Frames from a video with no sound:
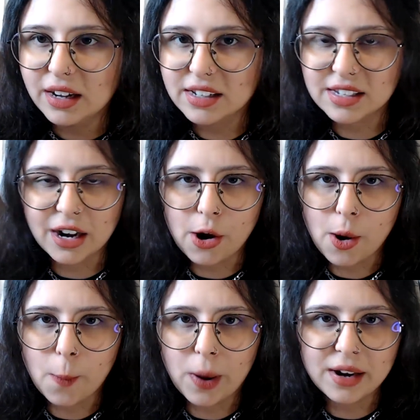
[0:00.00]
a
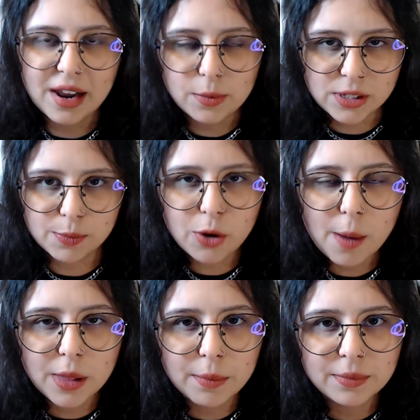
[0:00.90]
scenario where that was a
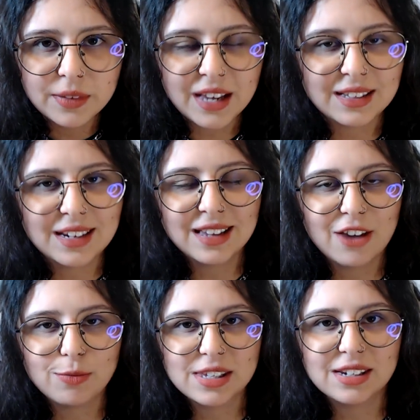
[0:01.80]
problem, and then it
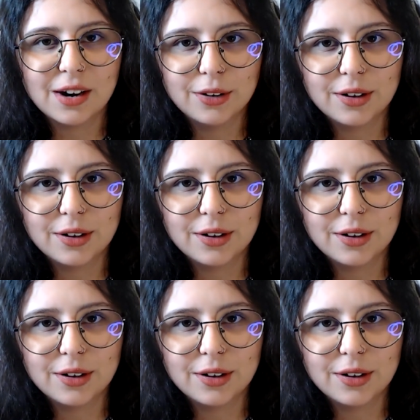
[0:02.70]
gave me a scenario.